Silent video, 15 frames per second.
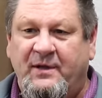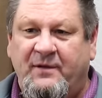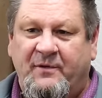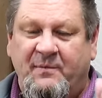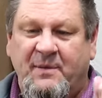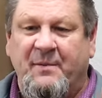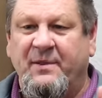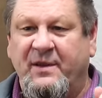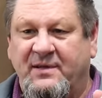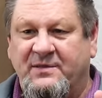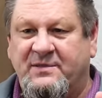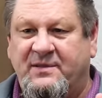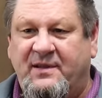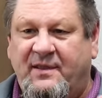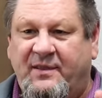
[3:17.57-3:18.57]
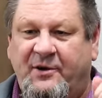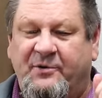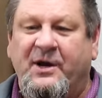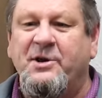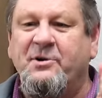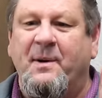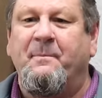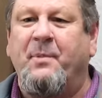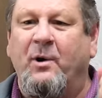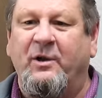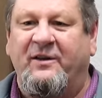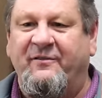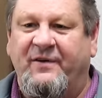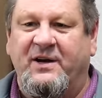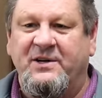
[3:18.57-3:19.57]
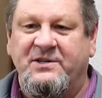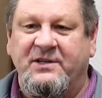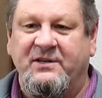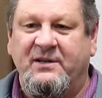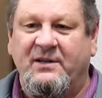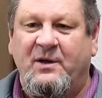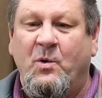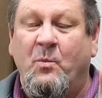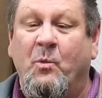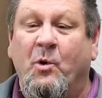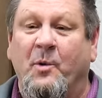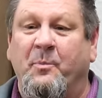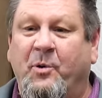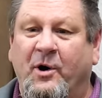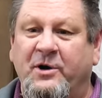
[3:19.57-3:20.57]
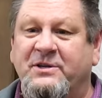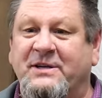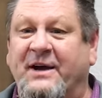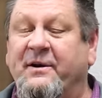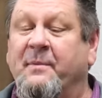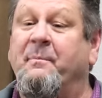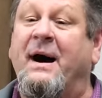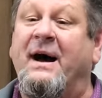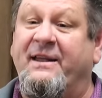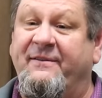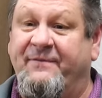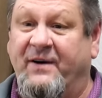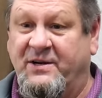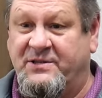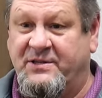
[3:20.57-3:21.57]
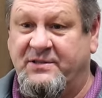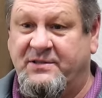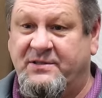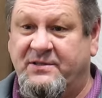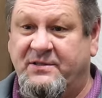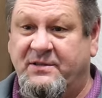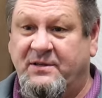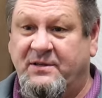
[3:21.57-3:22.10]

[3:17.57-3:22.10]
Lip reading: Remember this, you're trying to do a bowling function. More important is how your body functions.